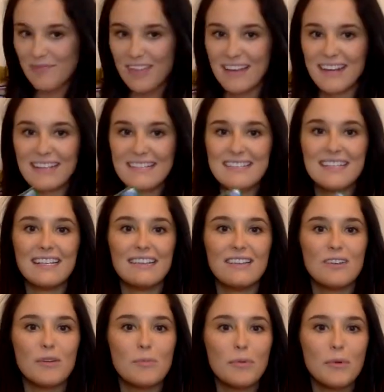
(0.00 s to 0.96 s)
And I see a
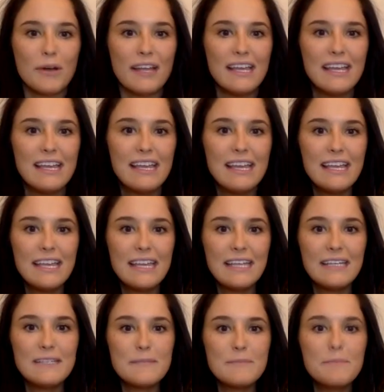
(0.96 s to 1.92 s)
little boy.
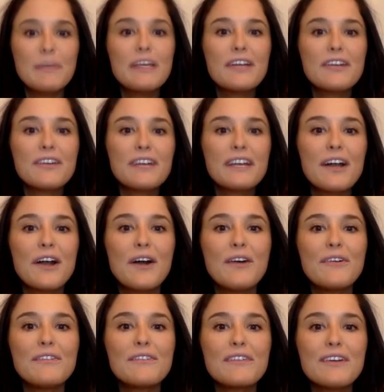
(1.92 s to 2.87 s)
He's peering
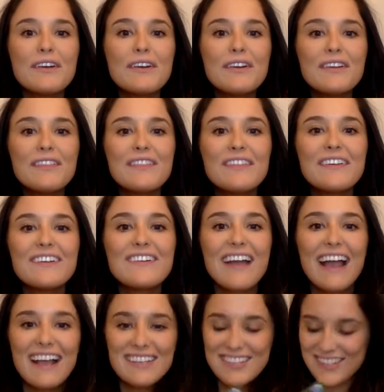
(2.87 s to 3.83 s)
over the
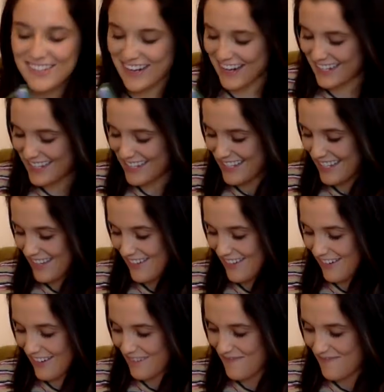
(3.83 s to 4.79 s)
grass trying to see the
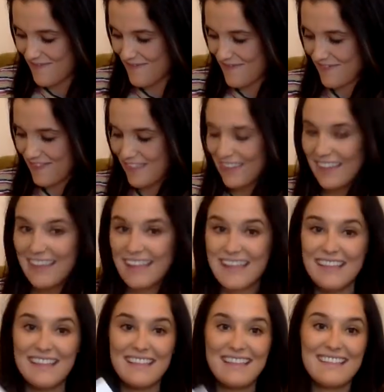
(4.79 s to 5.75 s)
worm.
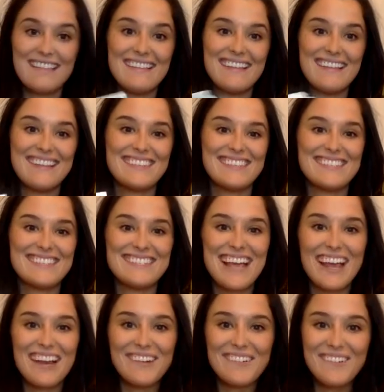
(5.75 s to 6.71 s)
The
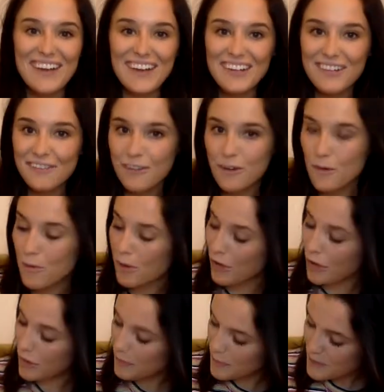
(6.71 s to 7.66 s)
title, Wonderful
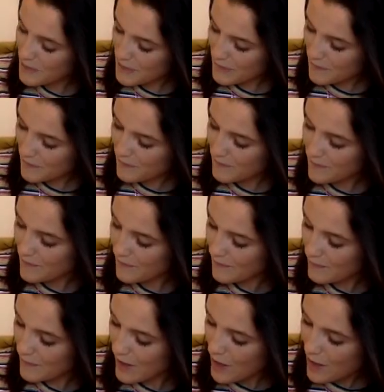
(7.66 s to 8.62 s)
Worms.
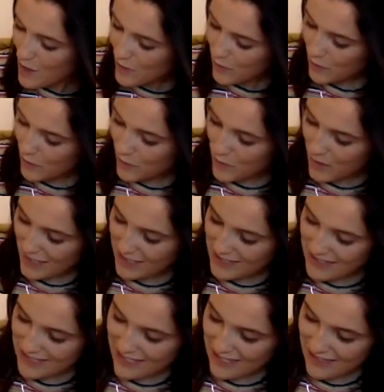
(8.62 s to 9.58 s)
Ooh, I
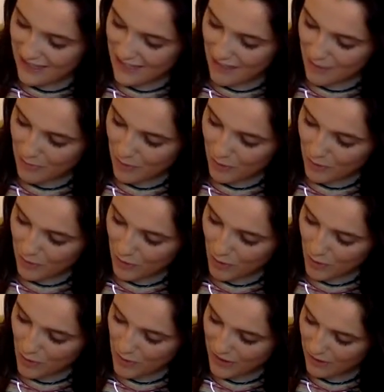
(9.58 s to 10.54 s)
see them. They're
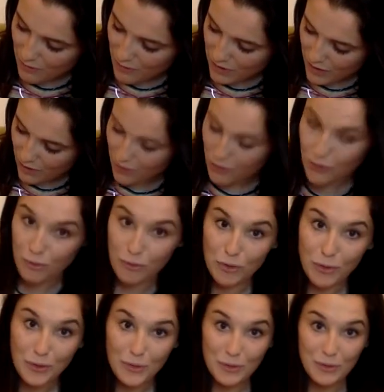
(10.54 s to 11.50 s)
growing near the
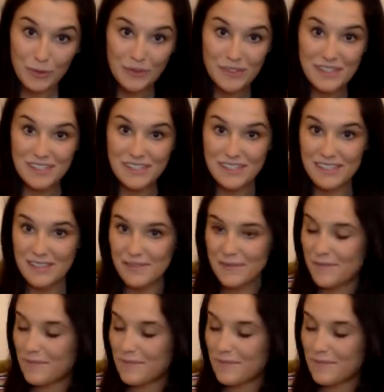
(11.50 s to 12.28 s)
roots.